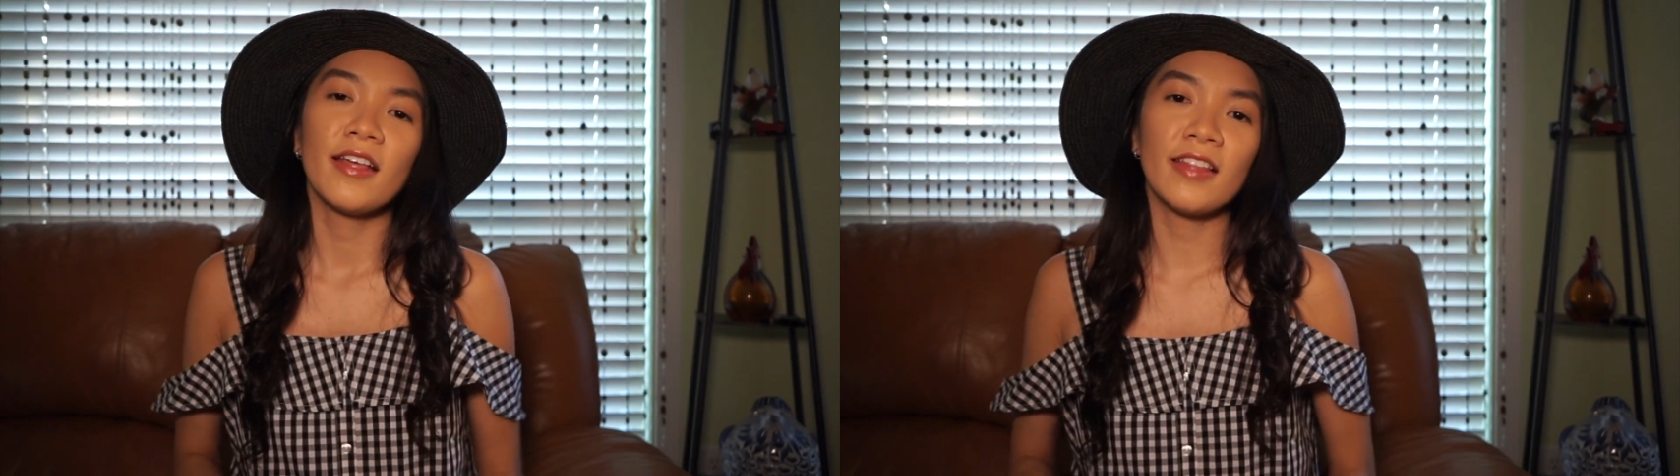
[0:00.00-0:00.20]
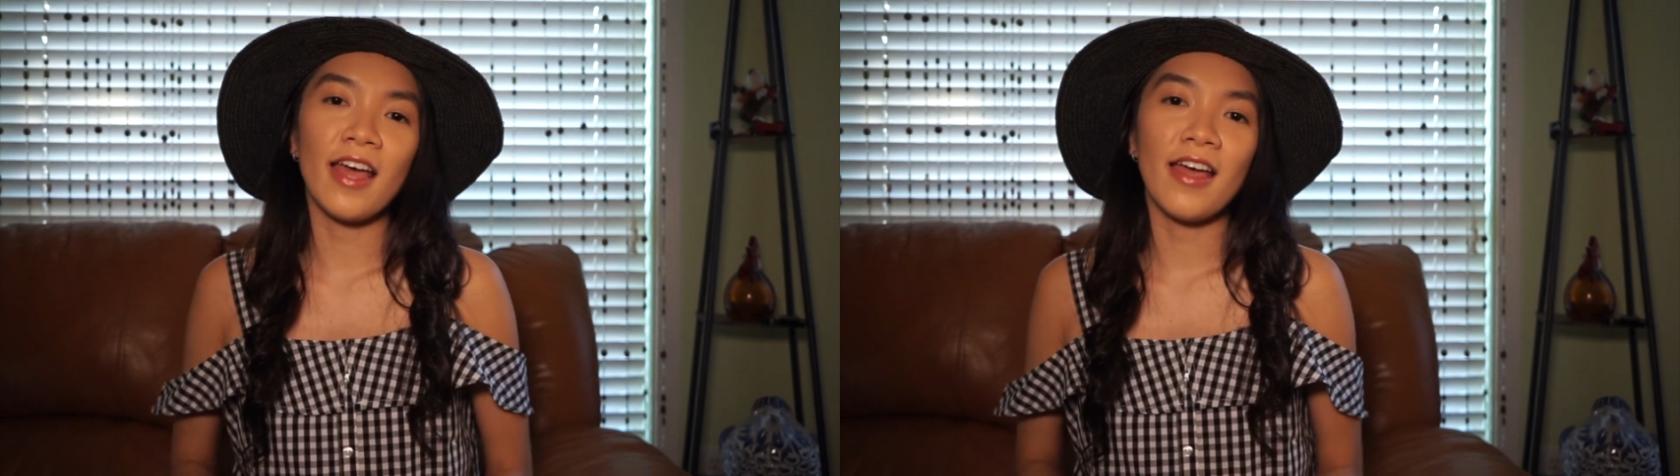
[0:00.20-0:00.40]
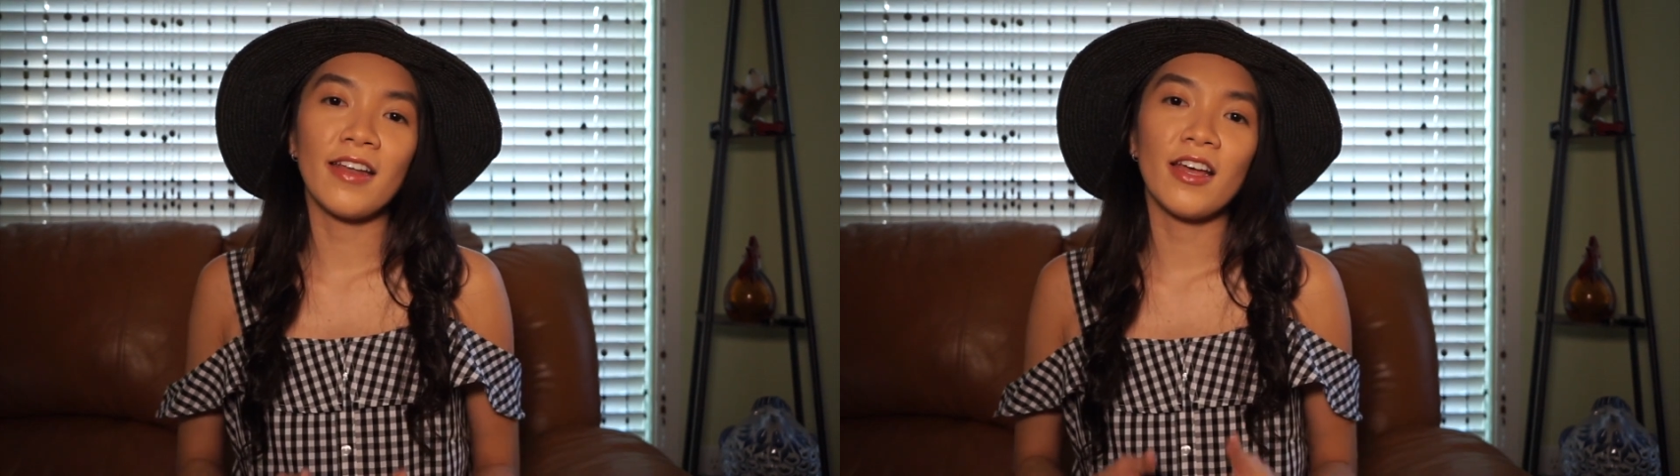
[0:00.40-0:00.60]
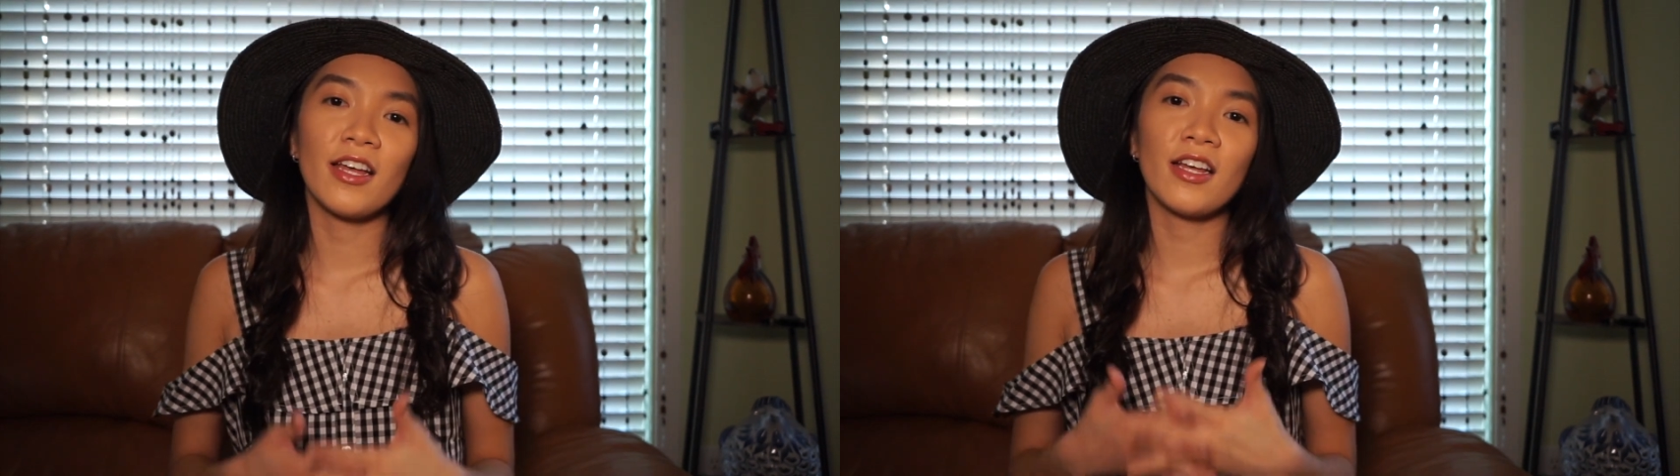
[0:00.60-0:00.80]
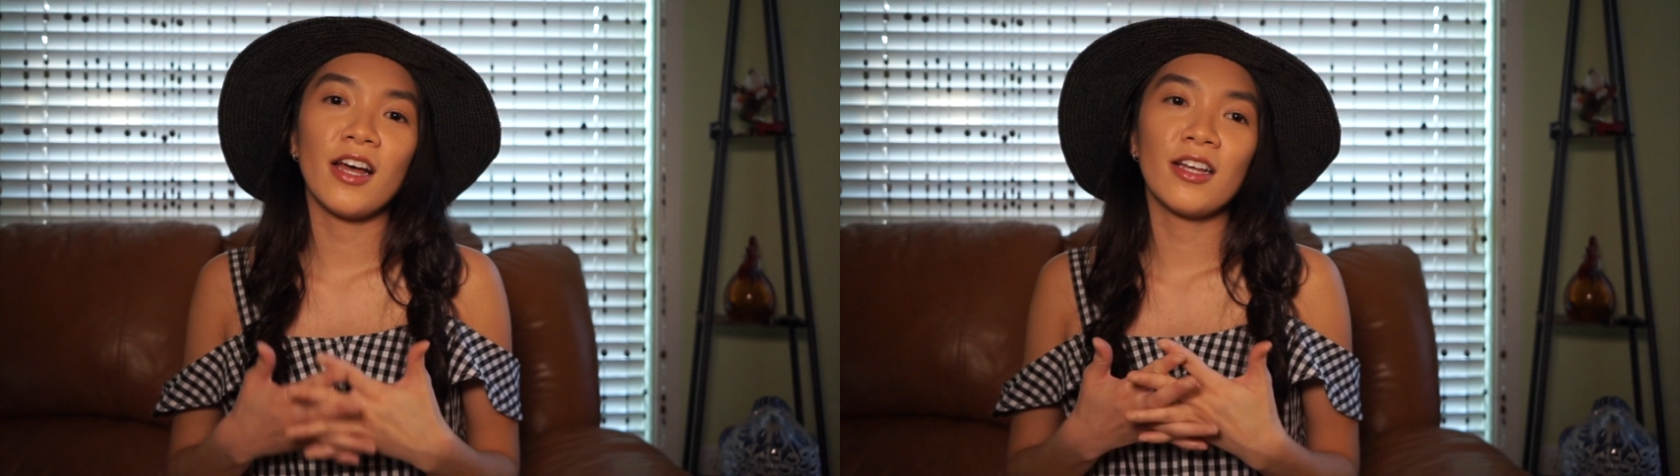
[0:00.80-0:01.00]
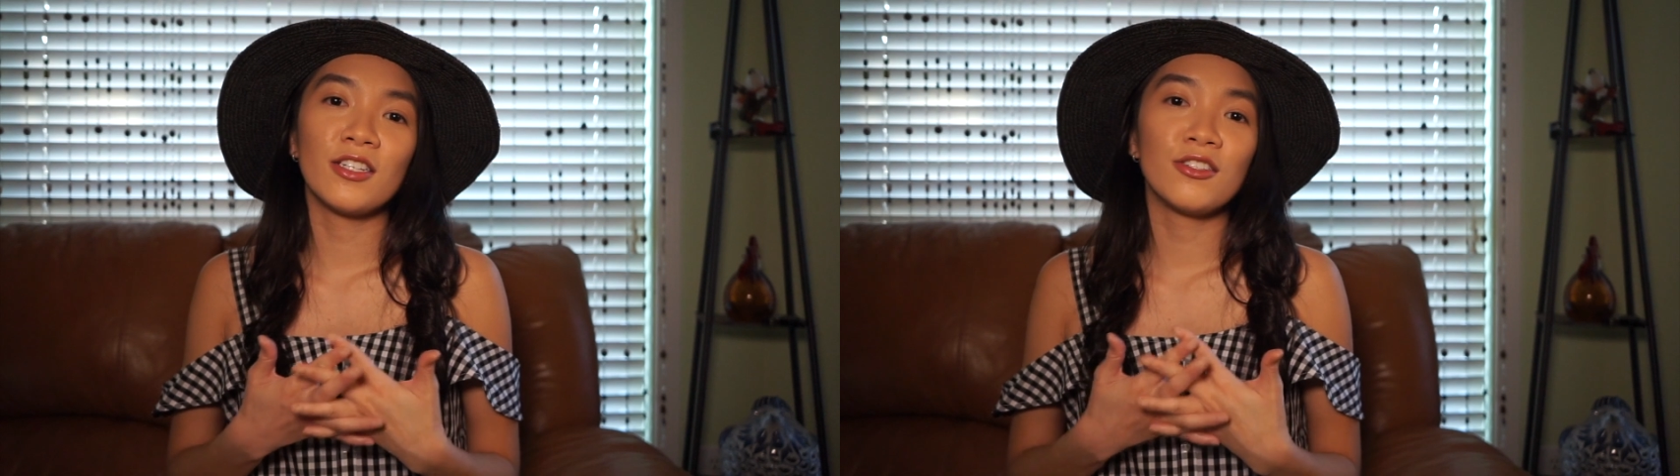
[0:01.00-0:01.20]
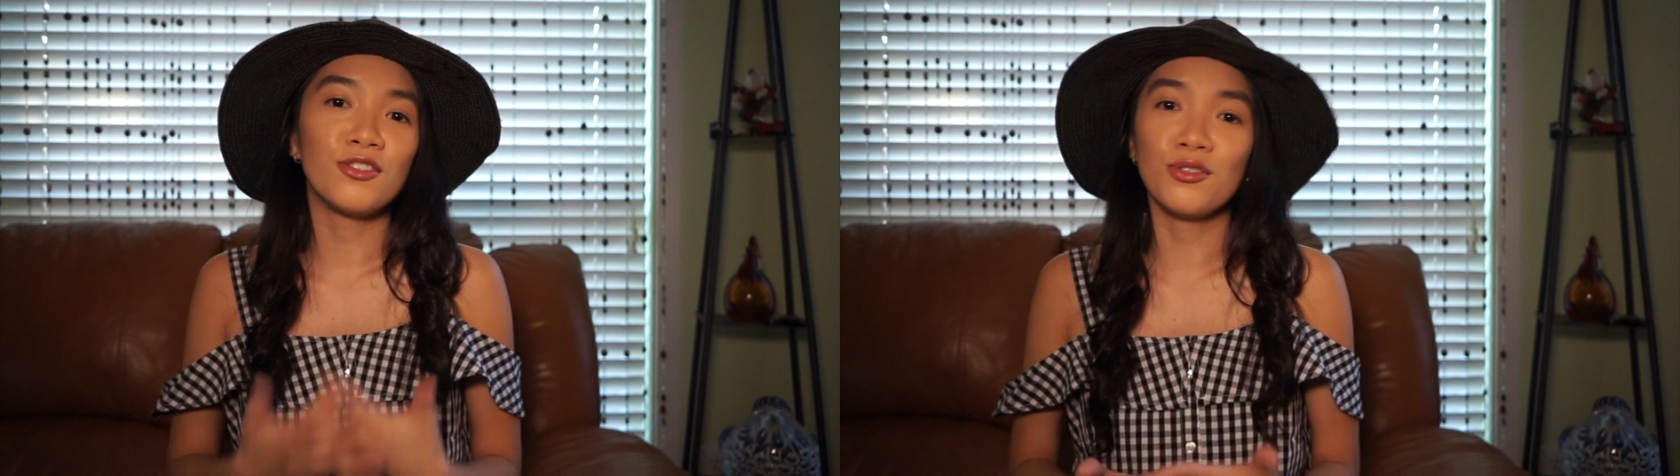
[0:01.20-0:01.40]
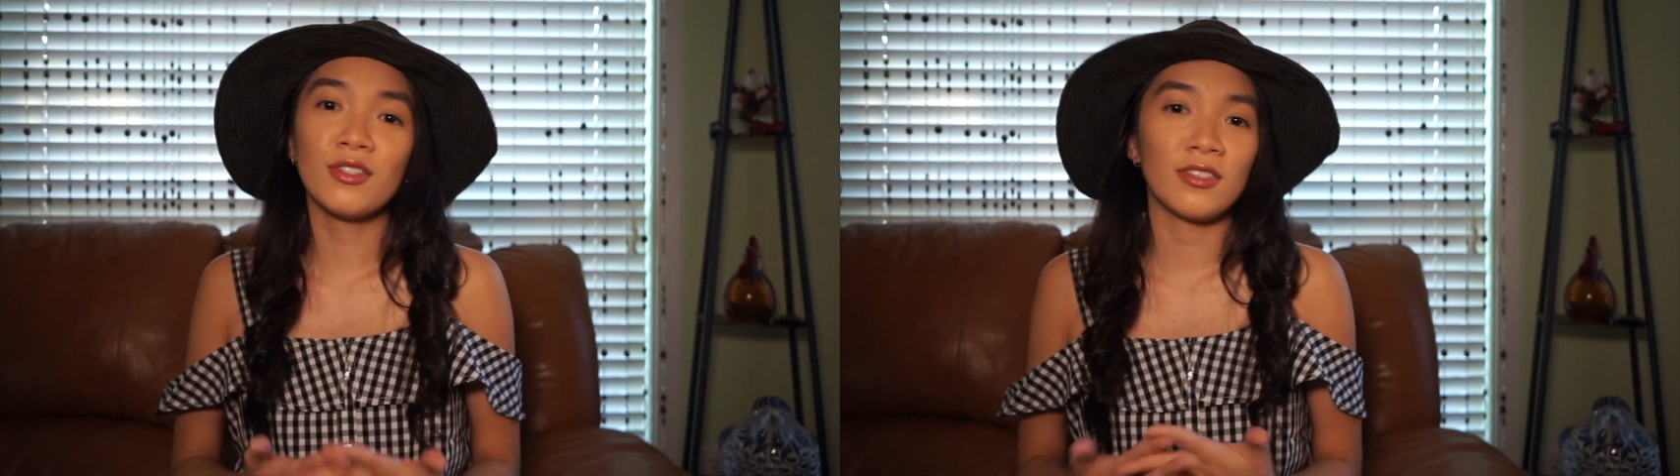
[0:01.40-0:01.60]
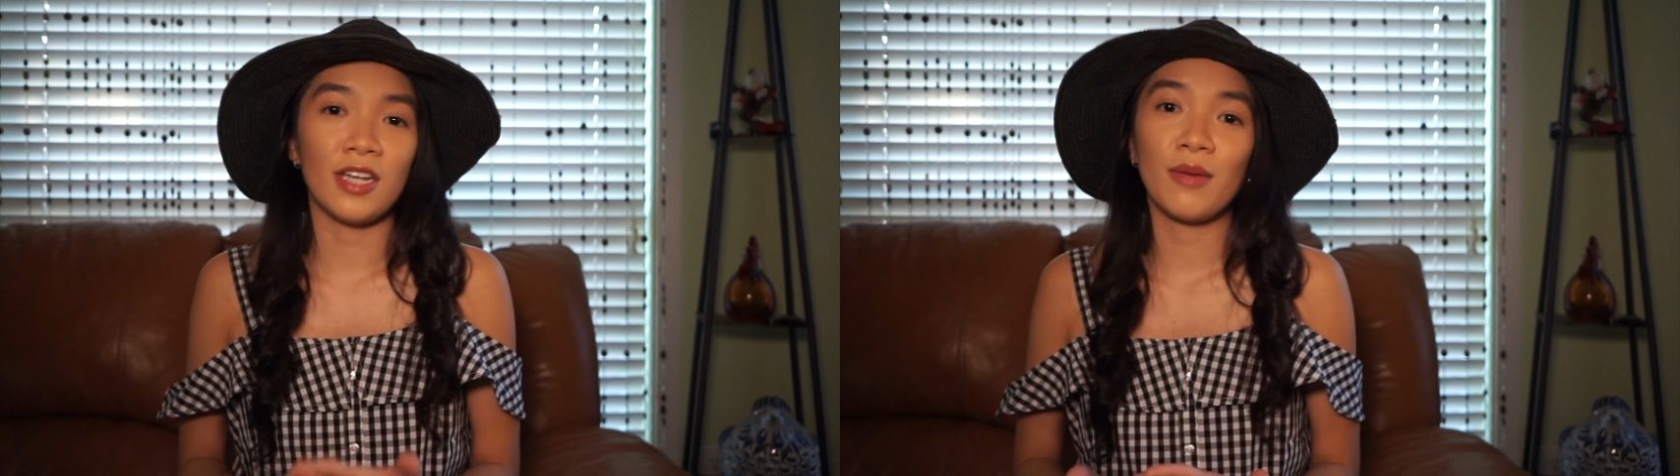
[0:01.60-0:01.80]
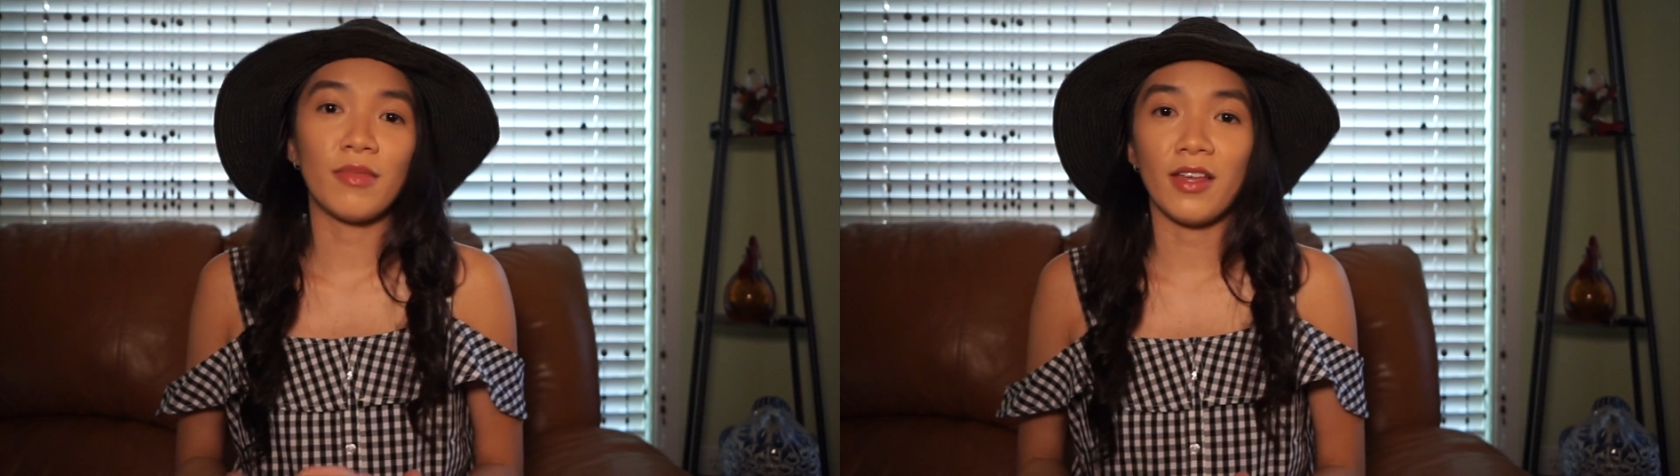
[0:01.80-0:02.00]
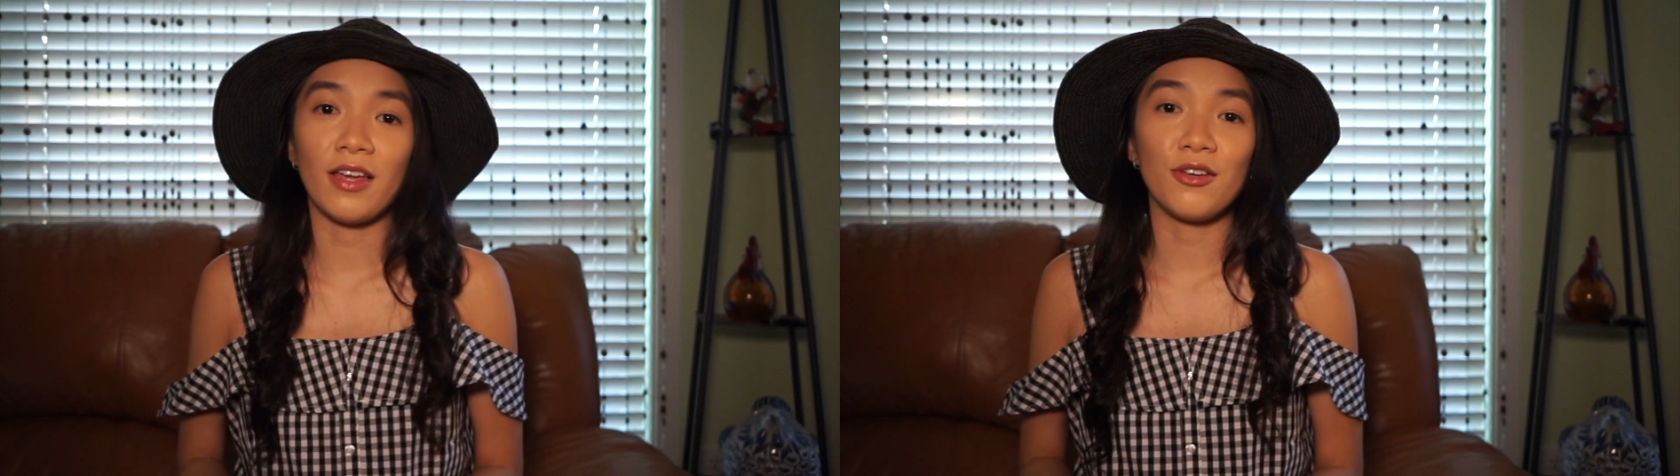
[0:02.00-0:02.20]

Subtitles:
then do the same thing.